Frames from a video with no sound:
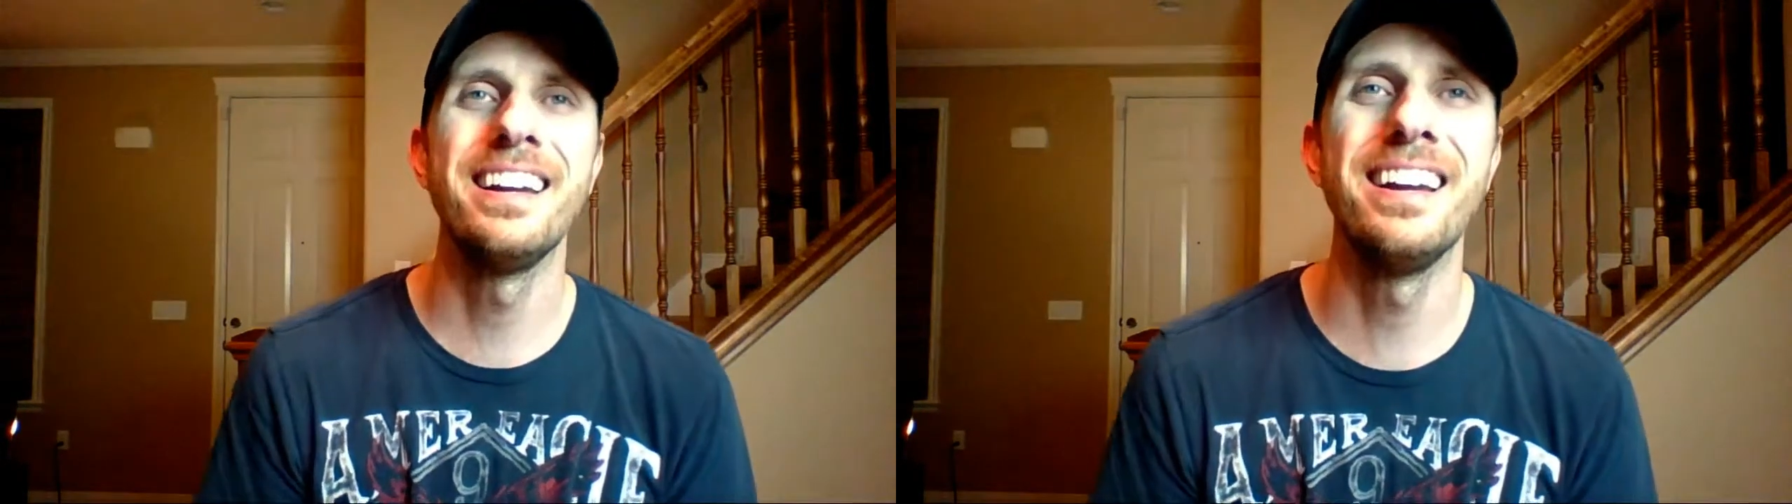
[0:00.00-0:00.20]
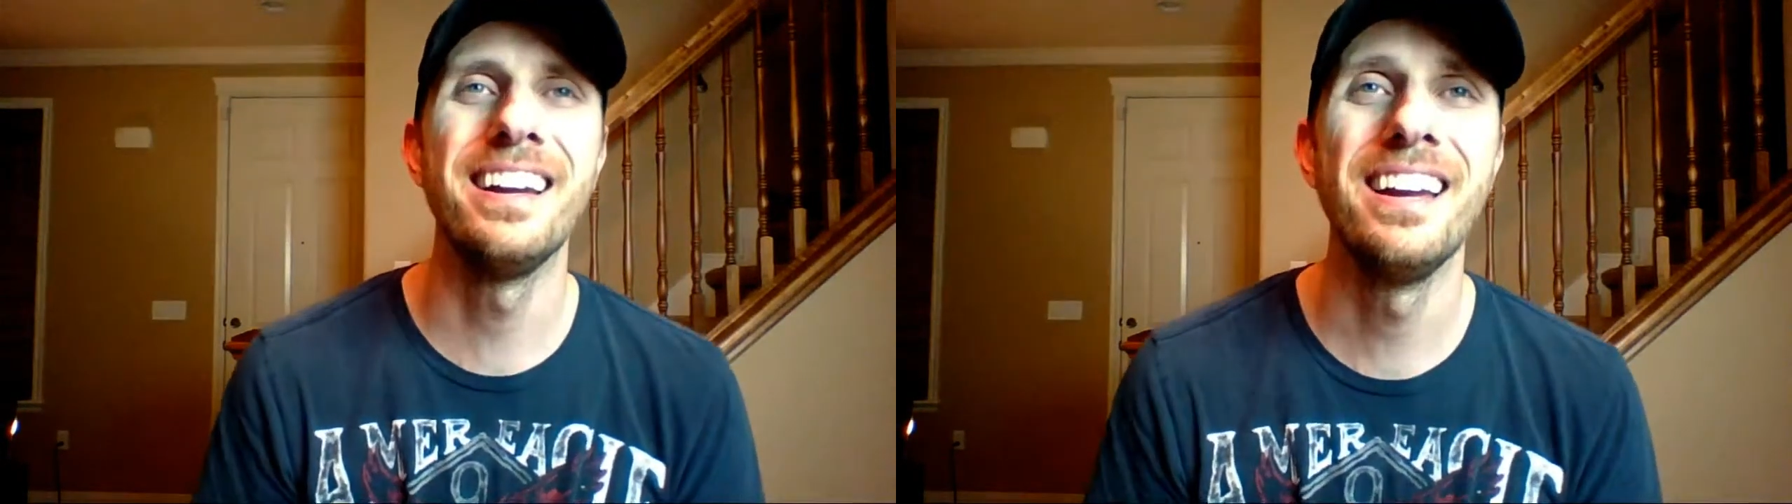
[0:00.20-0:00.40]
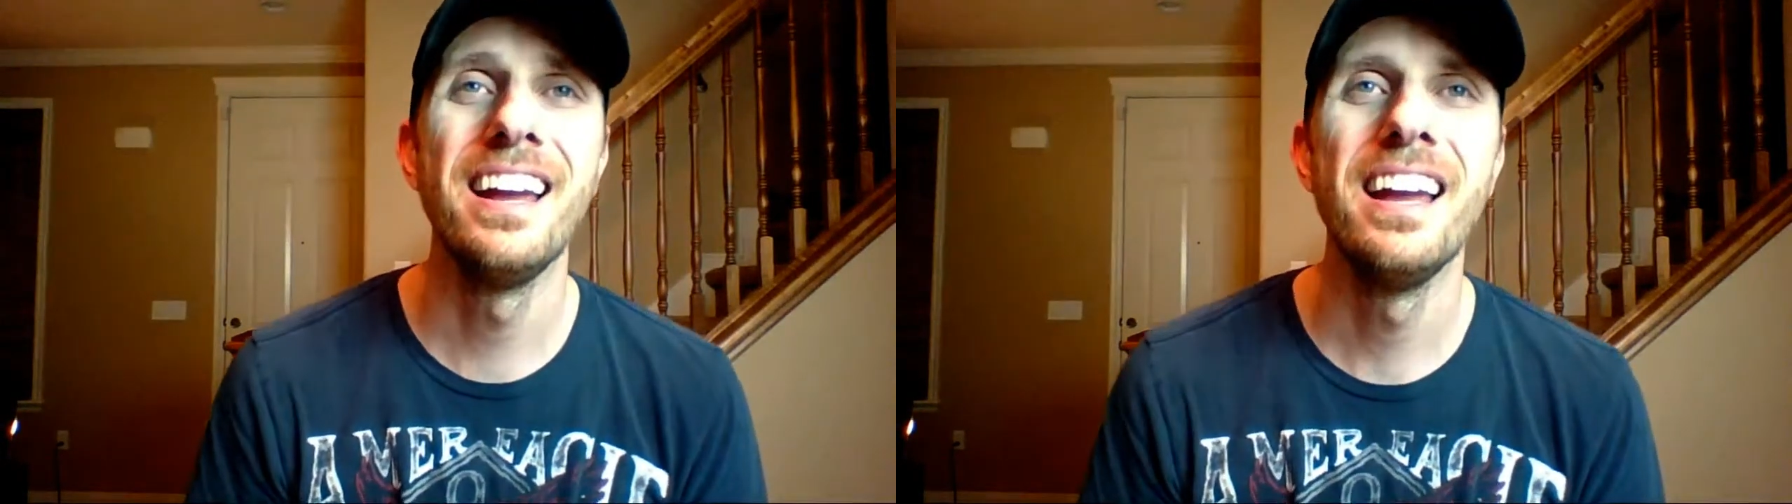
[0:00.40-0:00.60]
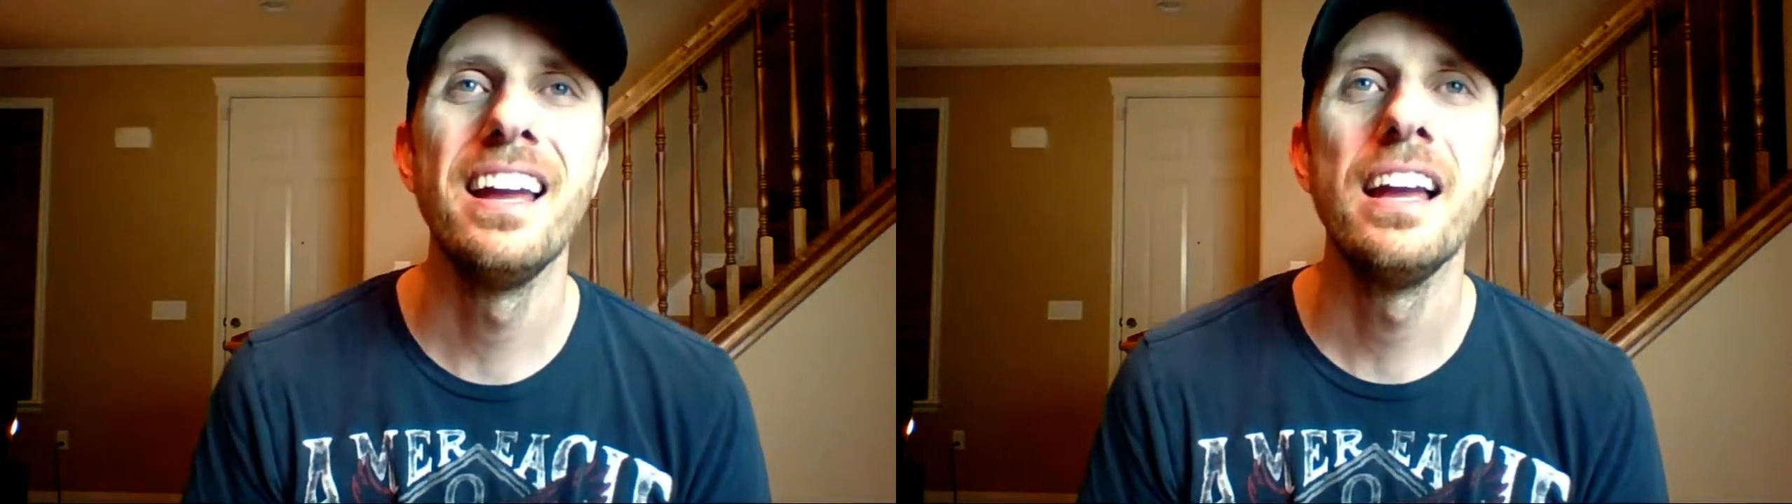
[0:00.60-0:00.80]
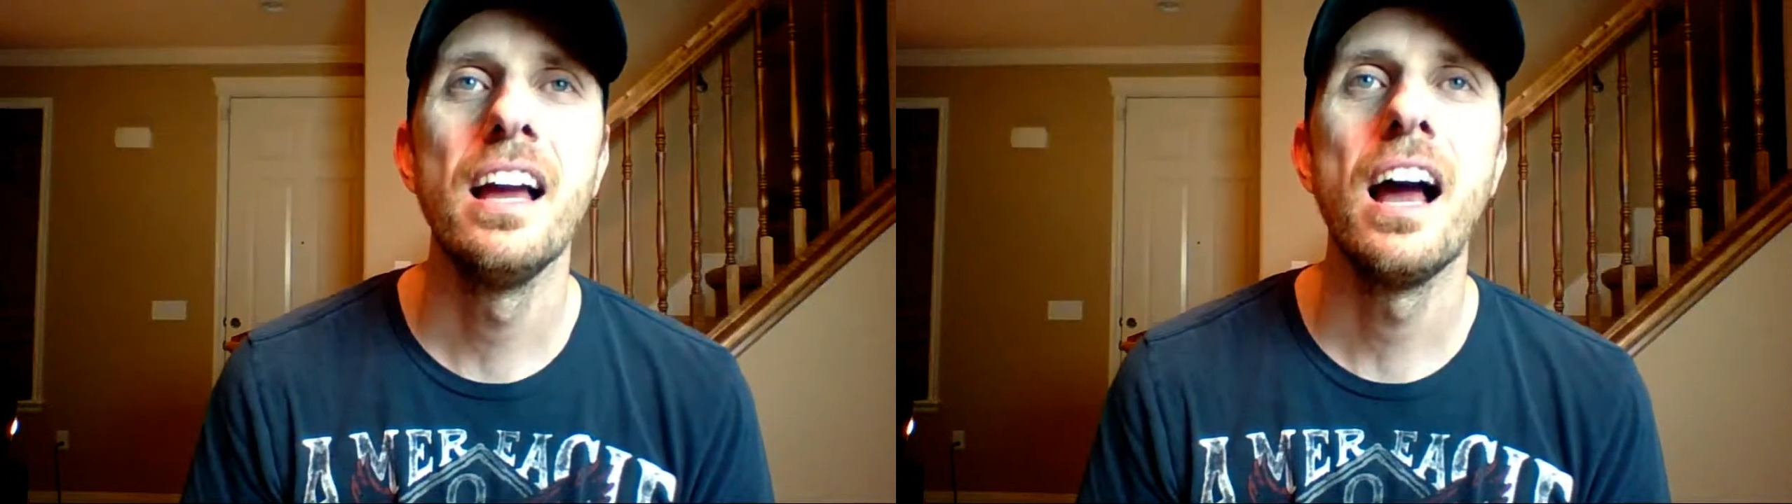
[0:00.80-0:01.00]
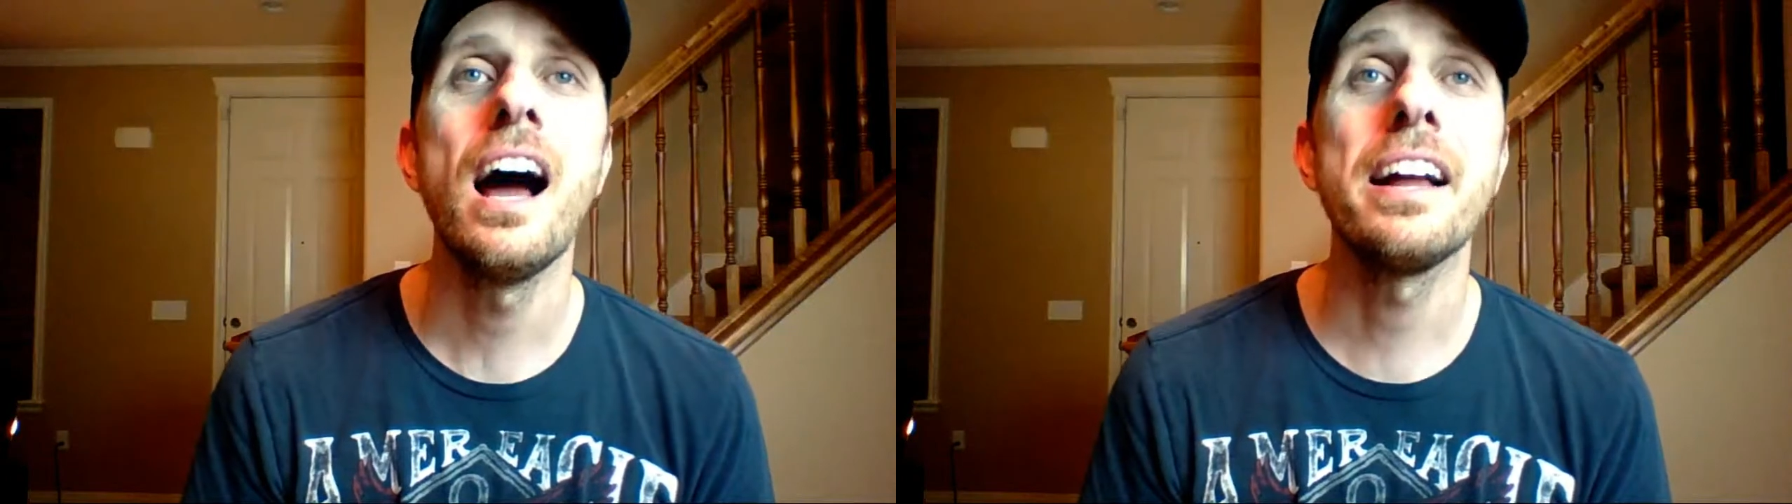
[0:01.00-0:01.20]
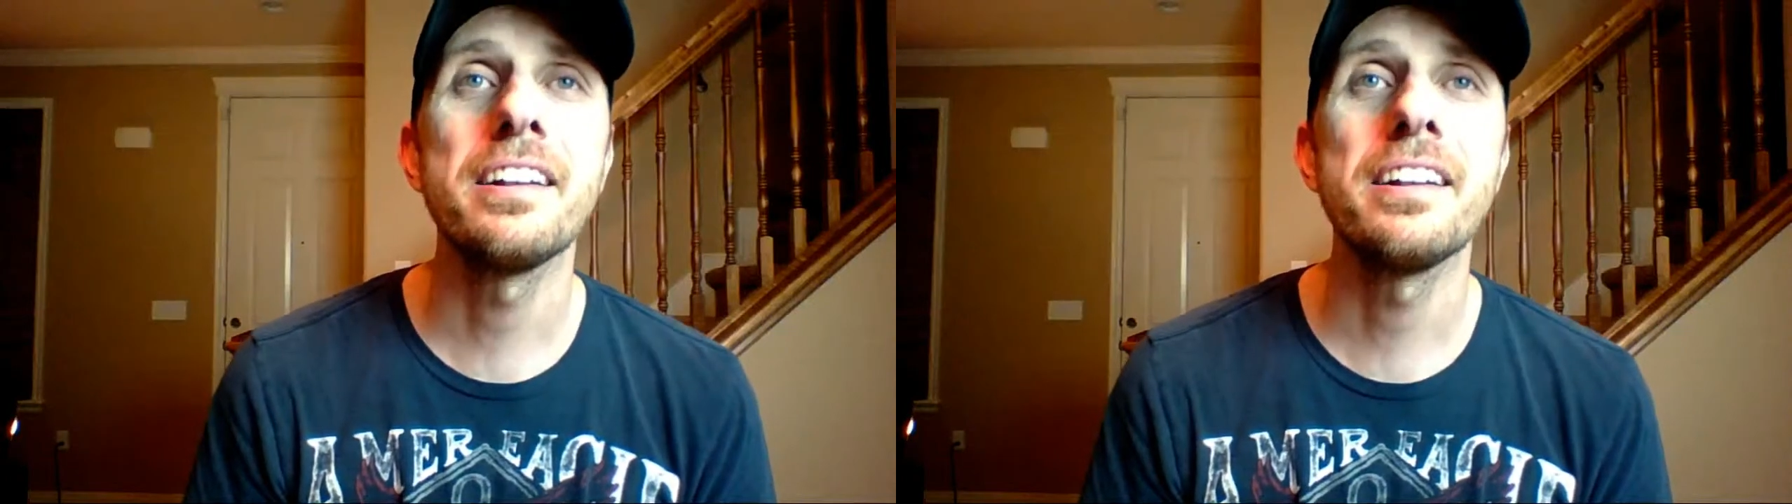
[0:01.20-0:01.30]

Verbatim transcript: I